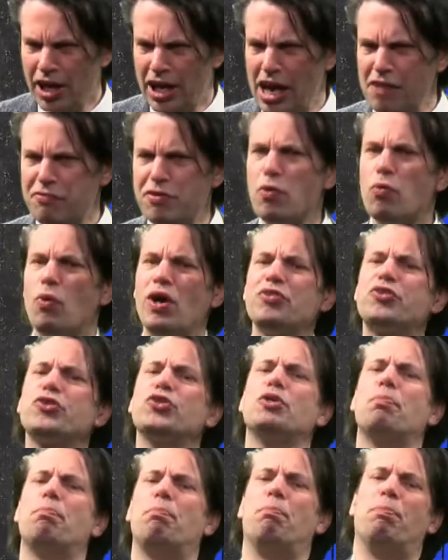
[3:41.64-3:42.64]
If you want to
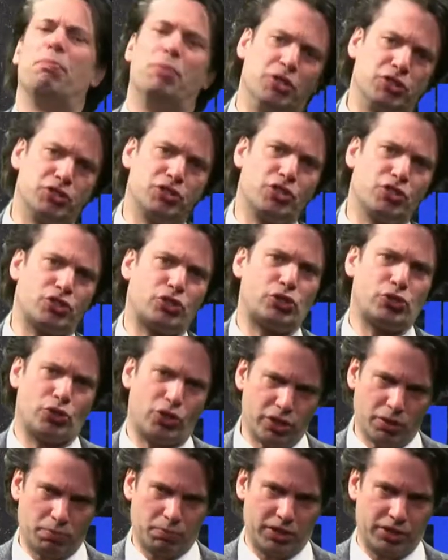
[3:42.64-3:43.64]
deposit a
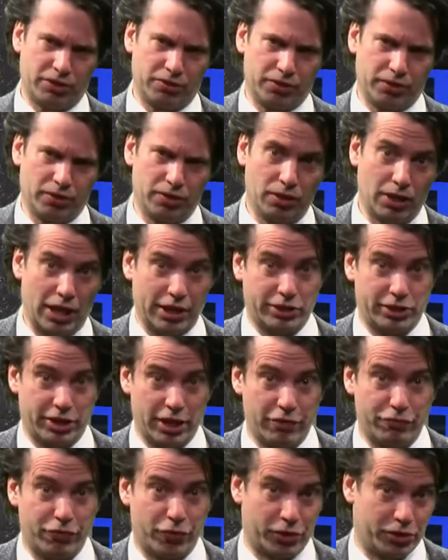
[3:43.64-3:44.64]
certain material, let's
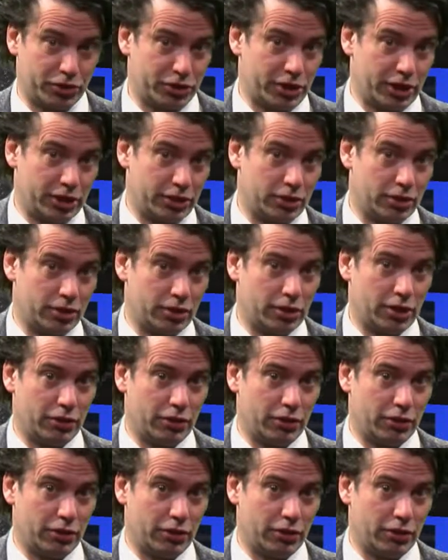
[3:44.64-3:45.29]
say for instance